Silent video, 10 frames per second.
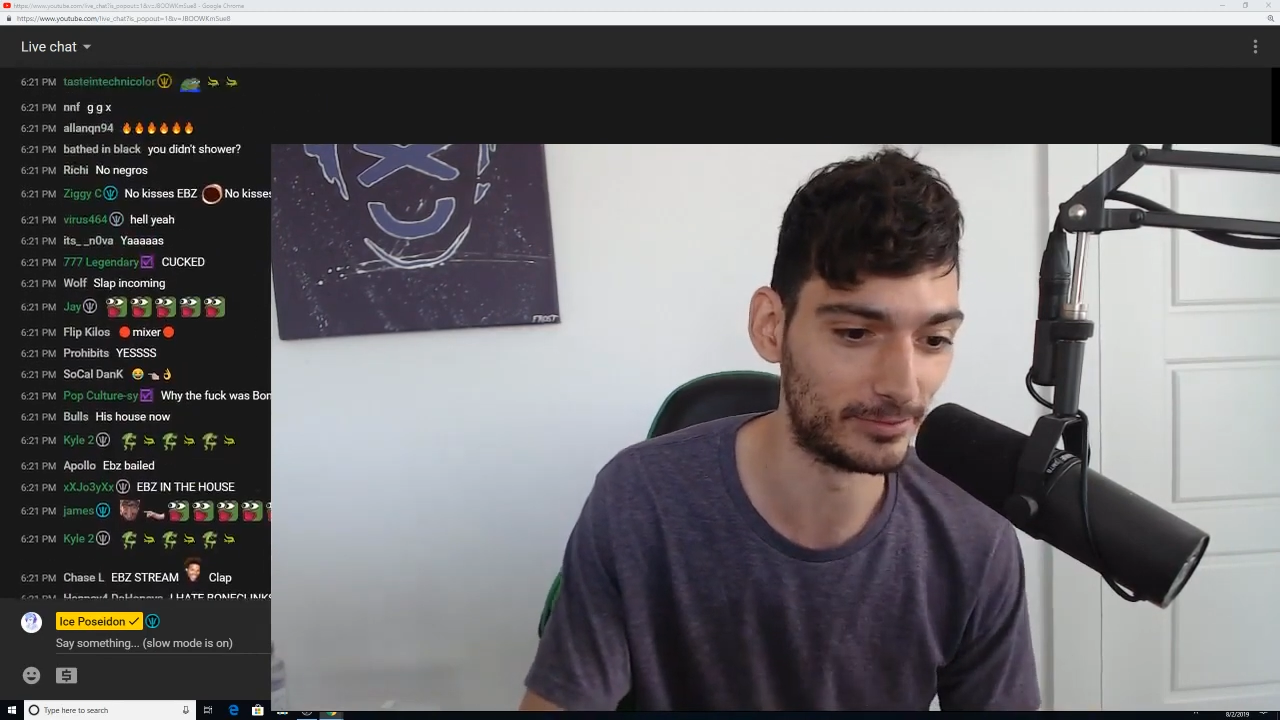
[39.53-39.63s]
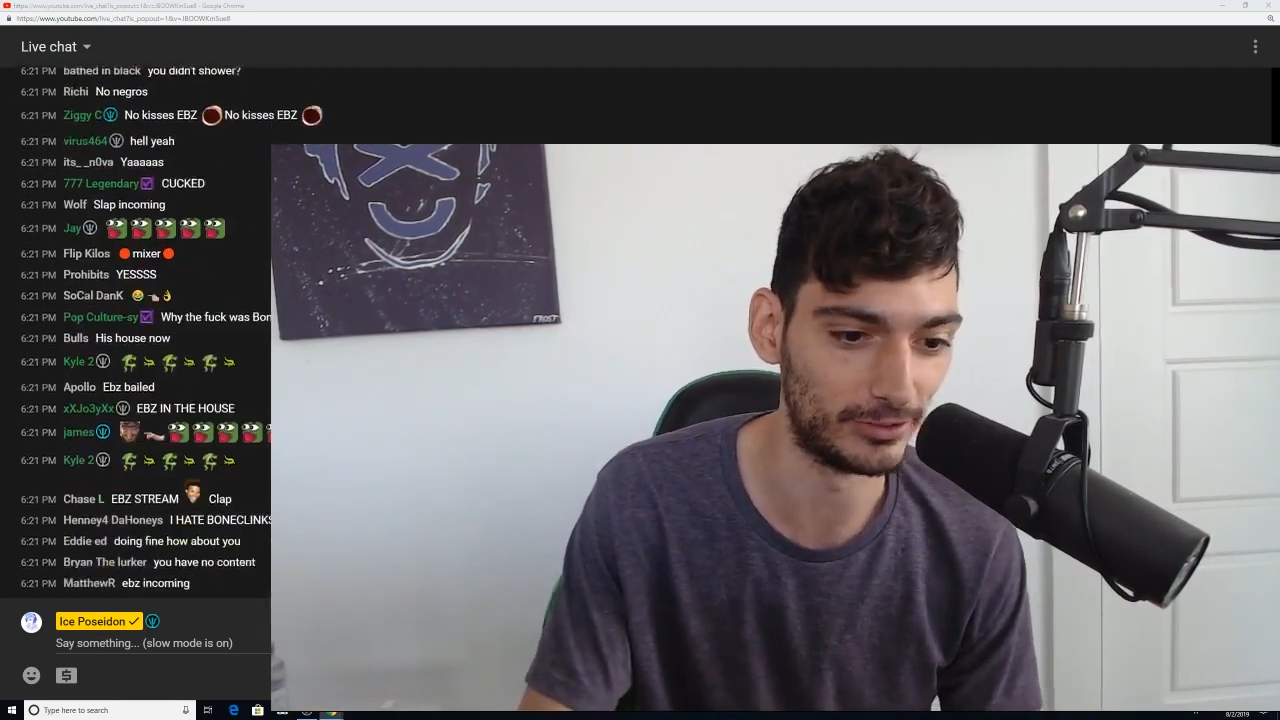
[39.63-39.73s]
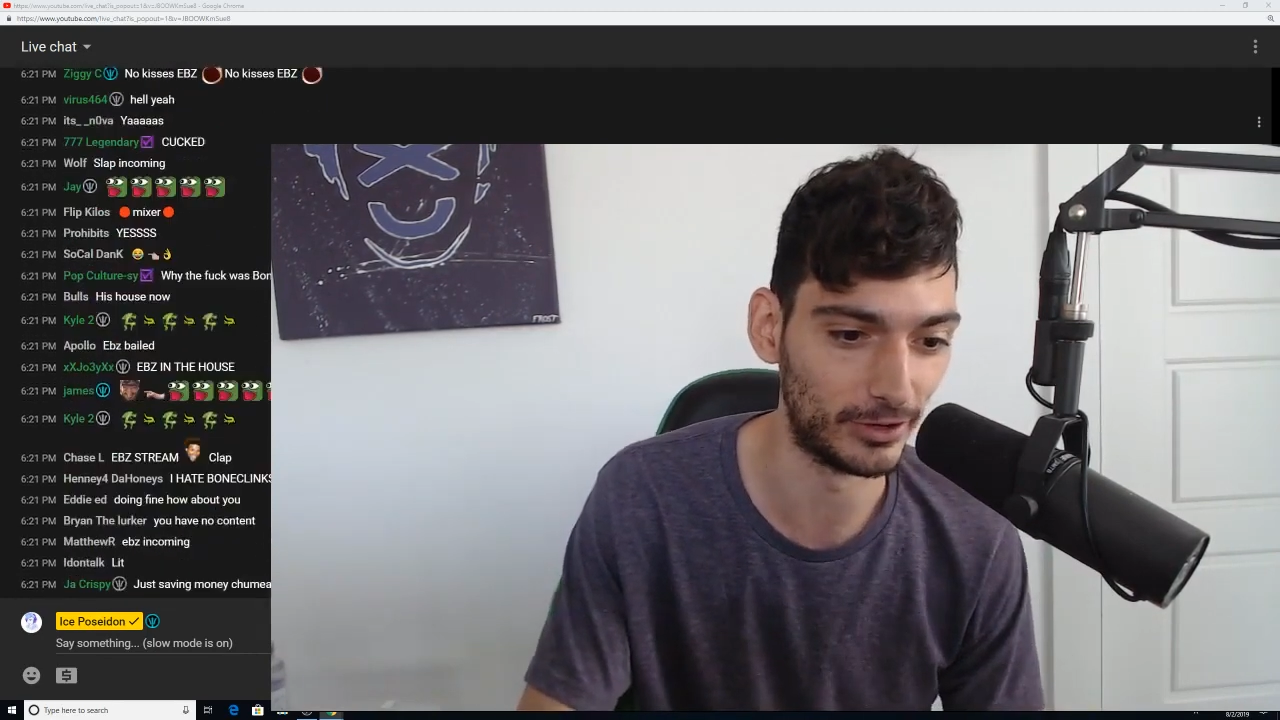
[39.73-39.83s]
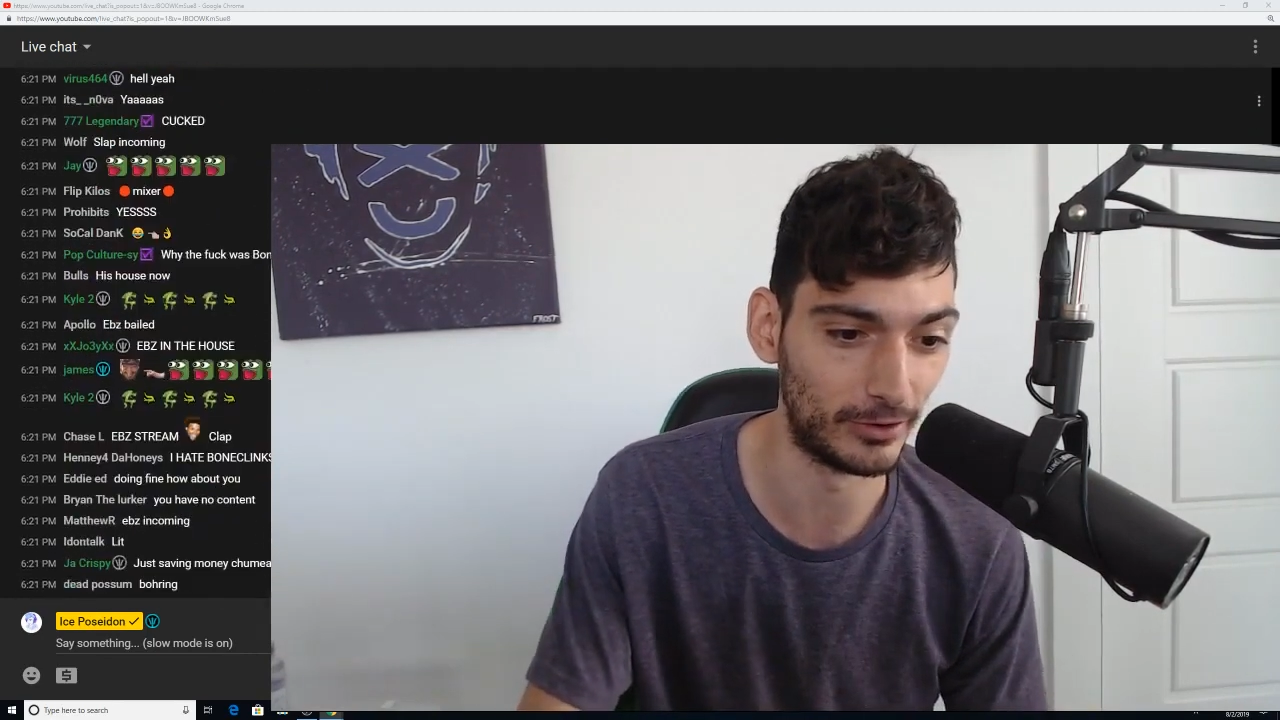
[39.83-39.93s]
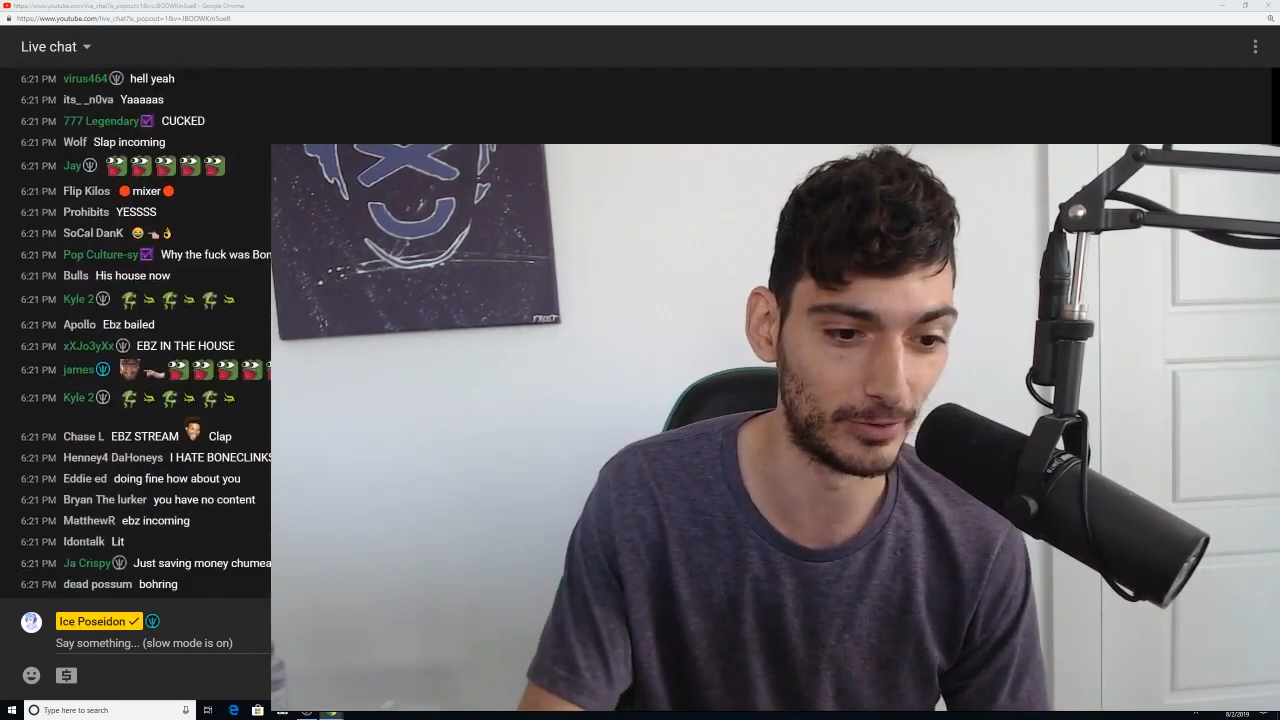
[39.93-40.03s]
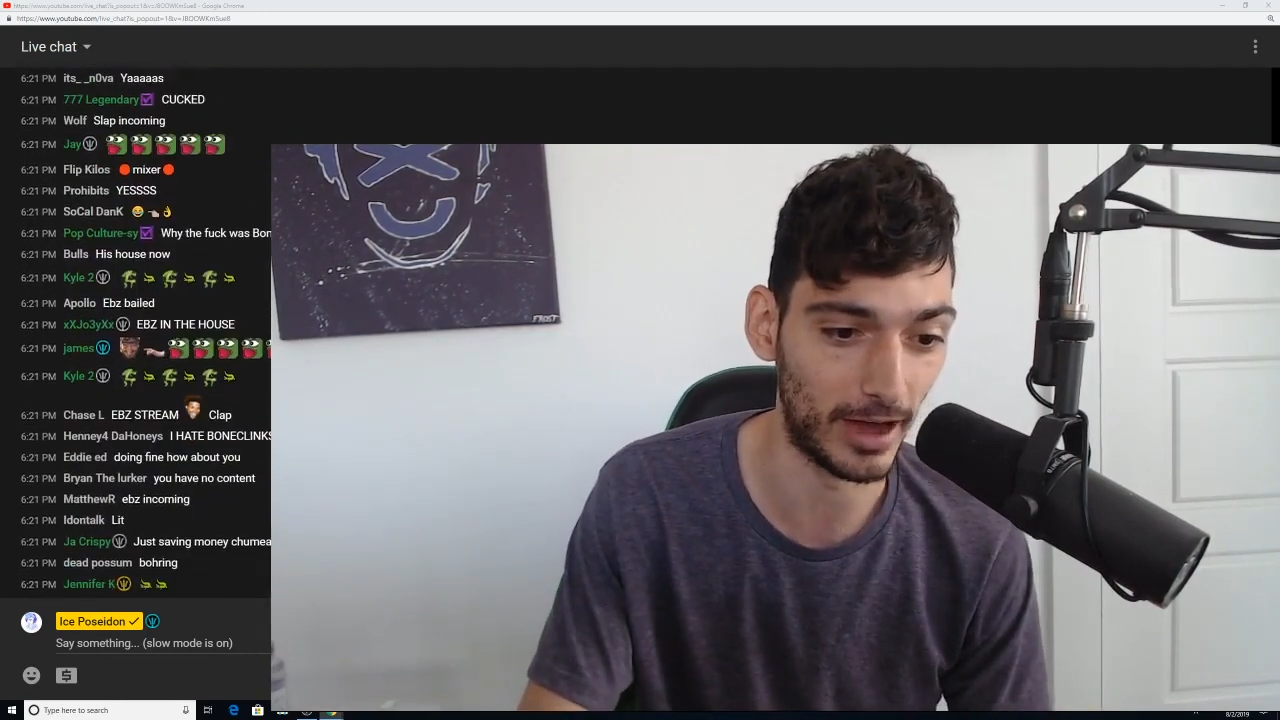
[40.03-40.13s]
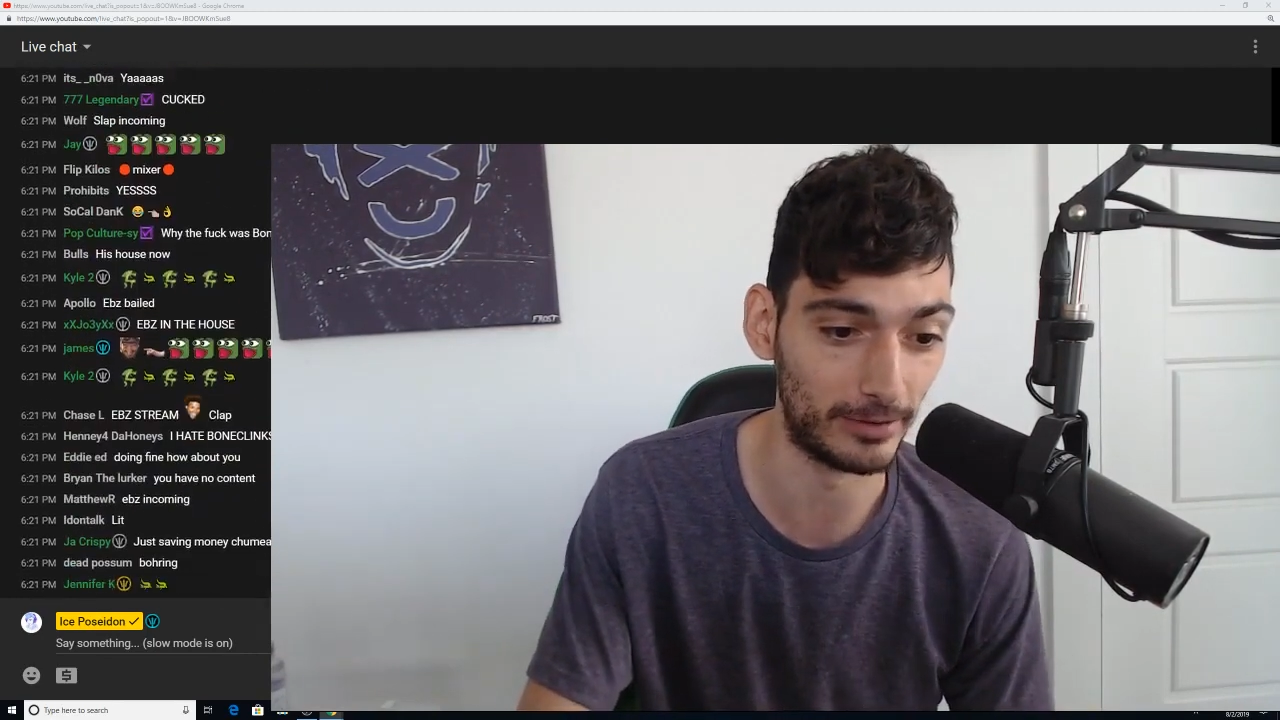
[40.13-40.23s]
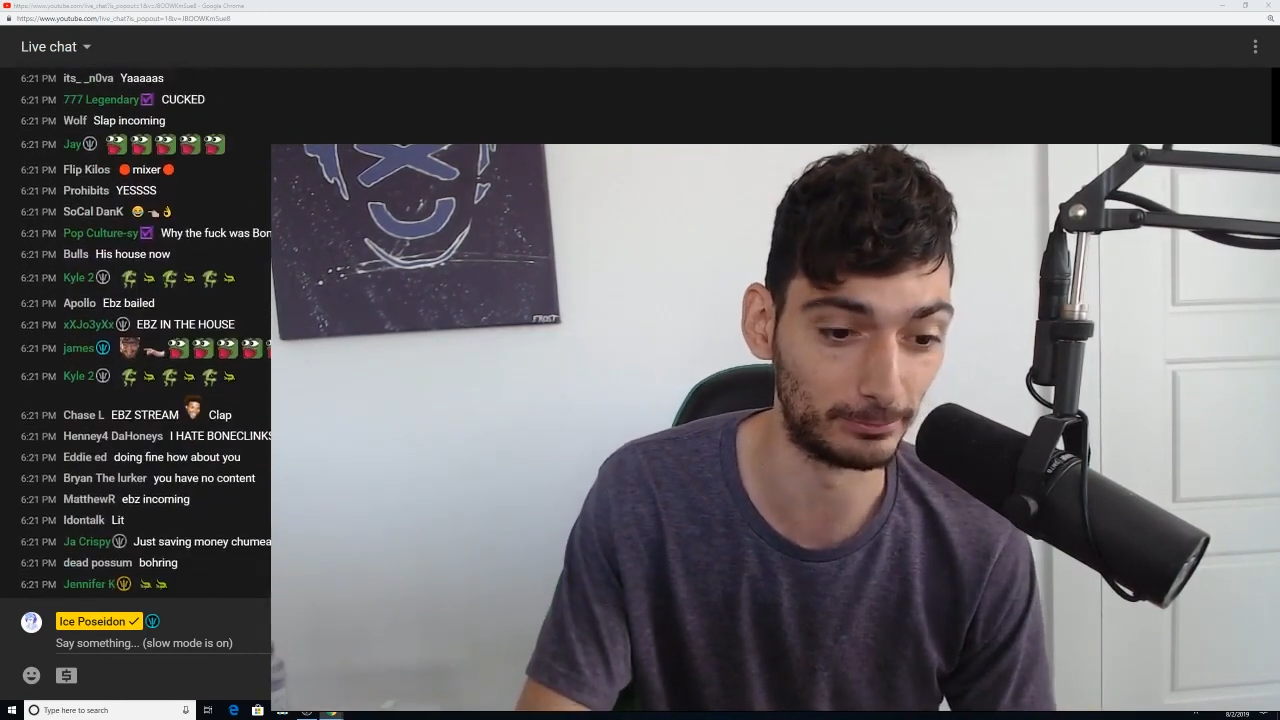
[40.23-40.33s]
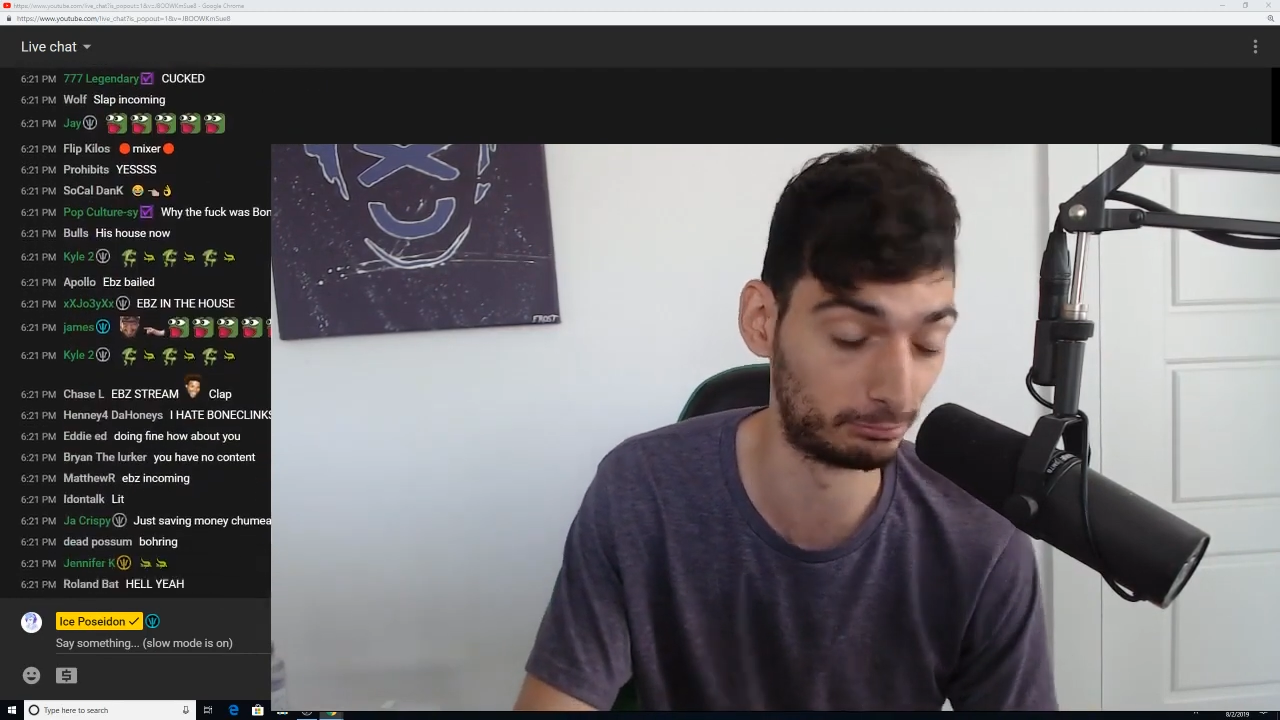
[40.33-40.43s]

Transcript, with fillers: So I,